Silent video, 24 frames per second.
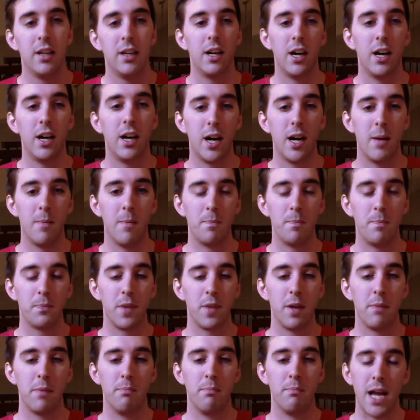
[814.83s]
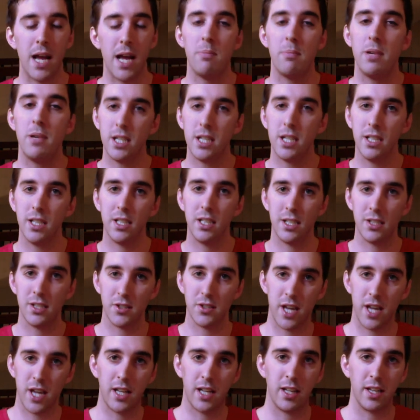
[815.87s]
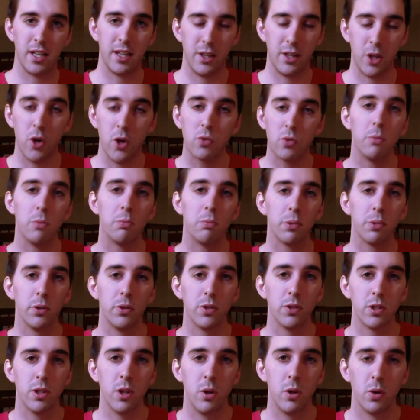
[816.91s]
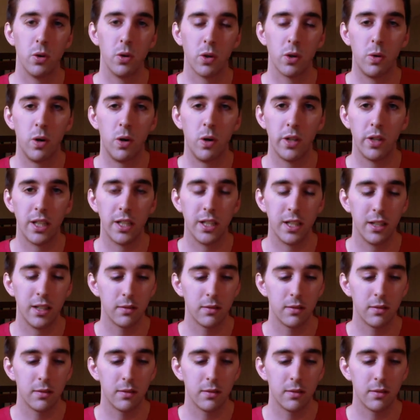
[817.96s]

My opinion is that those will produce lower quality